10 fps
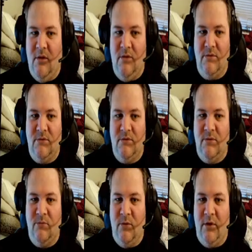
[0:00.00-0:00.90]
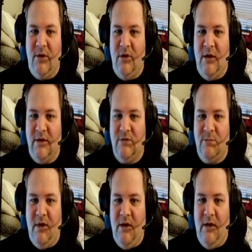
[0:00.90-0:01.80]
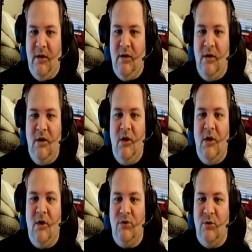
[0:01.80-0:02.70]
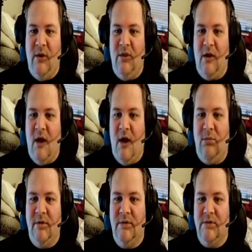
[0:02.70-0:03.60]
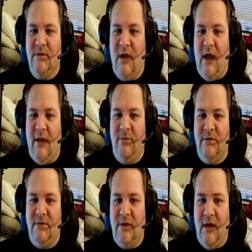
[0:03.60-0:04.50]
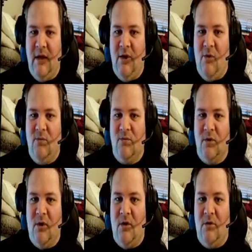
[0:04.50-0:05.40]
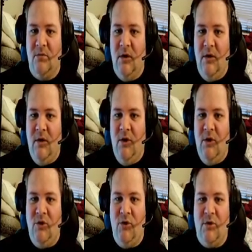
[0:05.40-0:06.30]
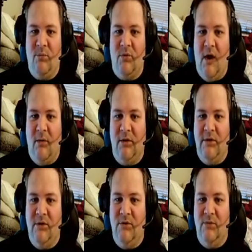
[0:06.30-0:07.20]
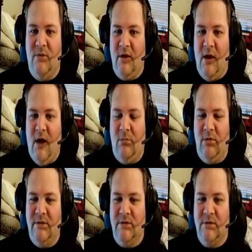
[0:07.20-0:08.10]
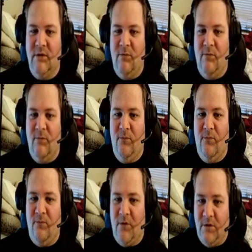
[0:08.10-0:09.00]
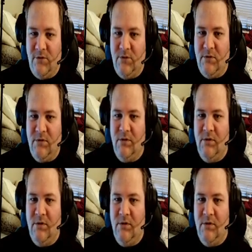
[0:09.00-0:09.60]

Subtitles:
those, really good XP. Doing the goblins, I would say overall, you could probably do the goblins first.